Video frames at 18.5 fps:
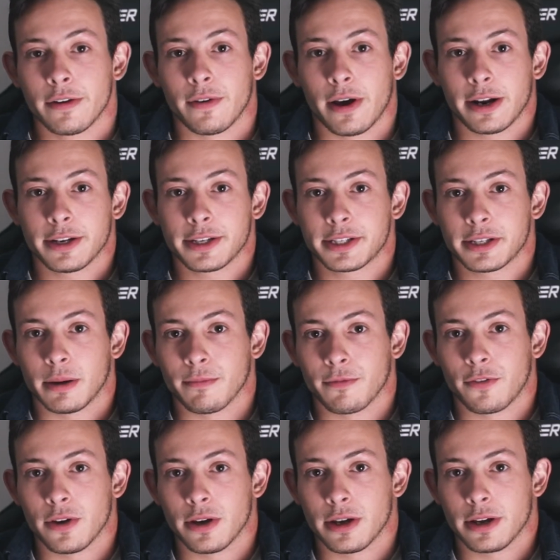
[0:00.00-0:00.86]
That is
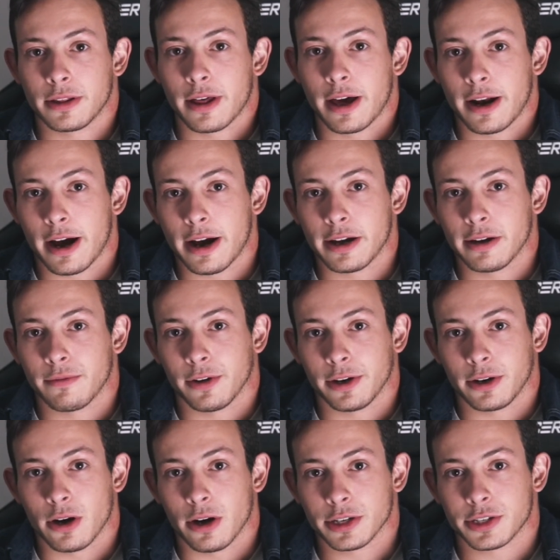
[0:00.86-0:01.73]
something that I have
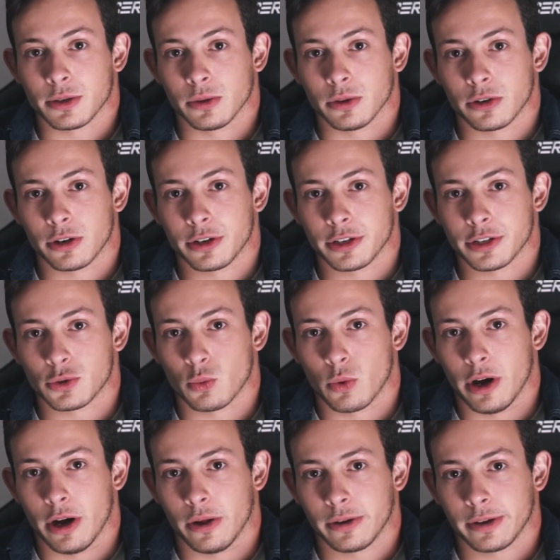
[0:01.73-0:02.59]
like also learned as
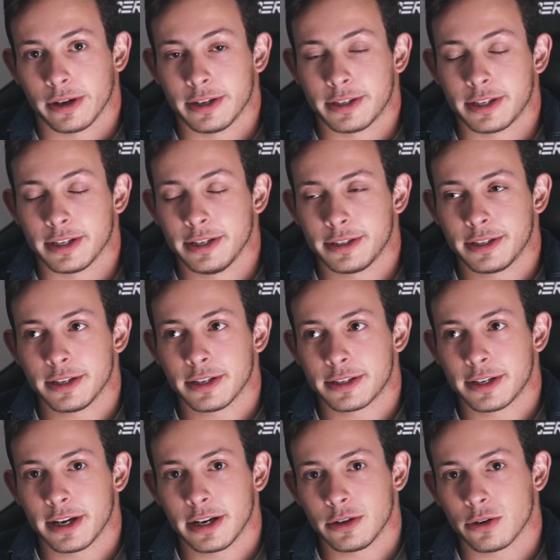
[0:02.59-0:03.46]
well. It's easy to
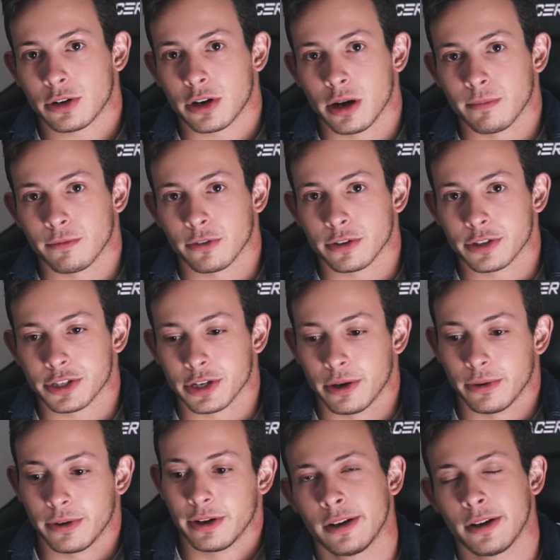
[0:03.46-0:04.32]
stay in your comfort
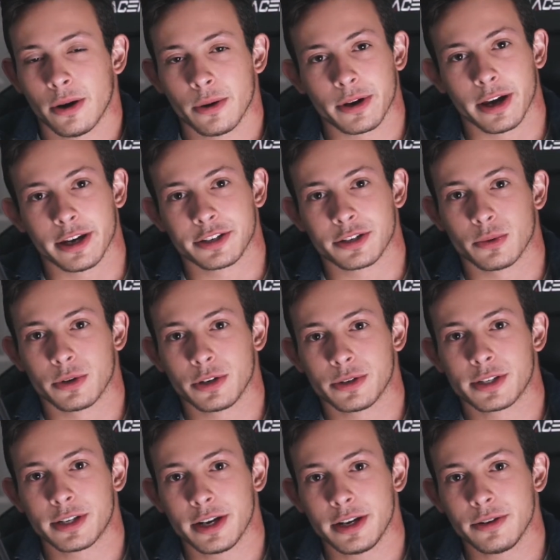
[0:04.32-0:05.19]
zone. Okay, so when you
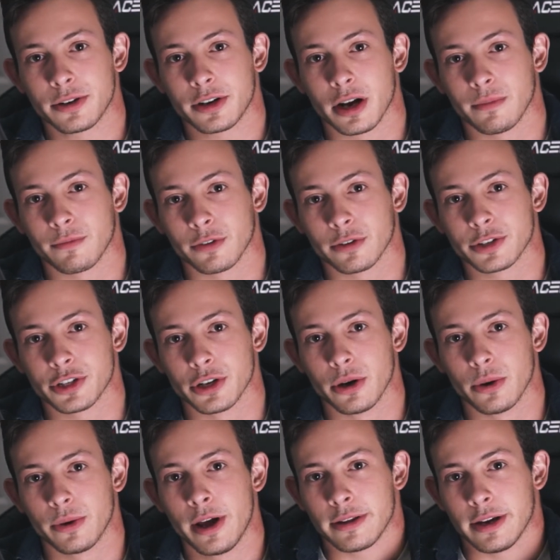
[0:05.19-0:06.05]
stay in your comfort
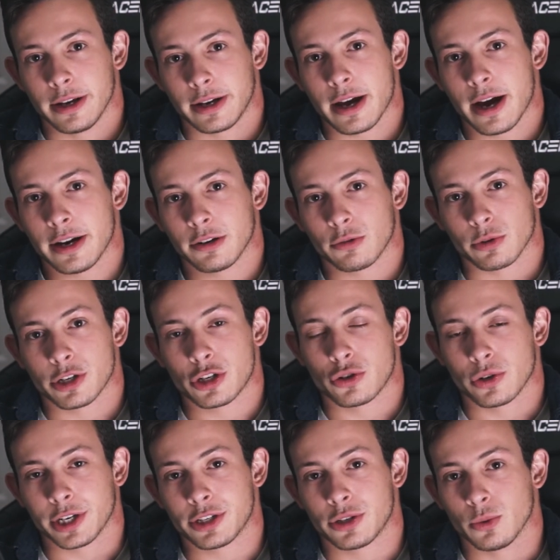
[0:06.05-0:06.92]
zone, it kind of
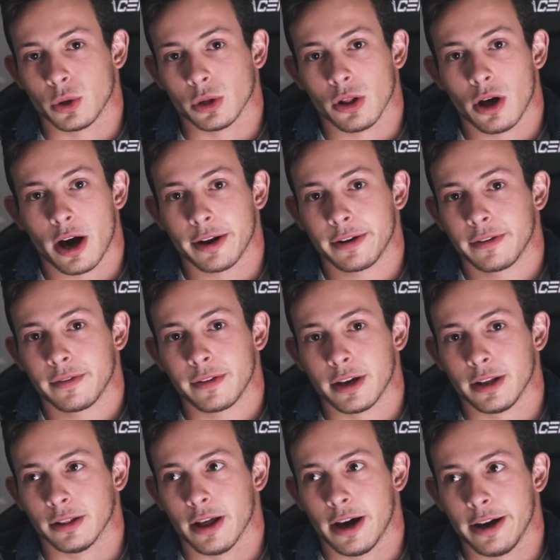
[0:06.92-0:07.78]
restricts you a lot
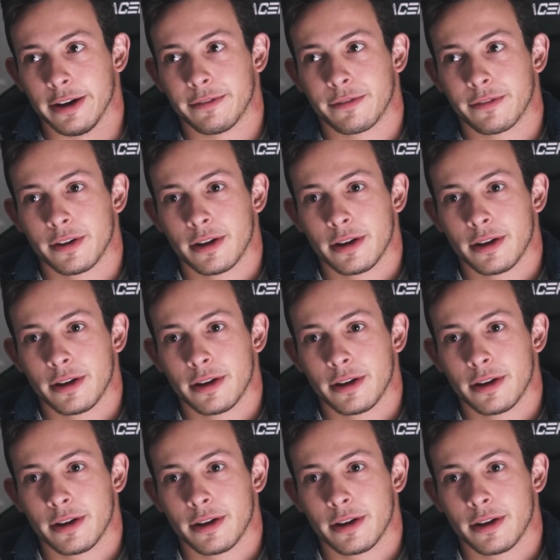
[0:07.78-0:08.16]
in life.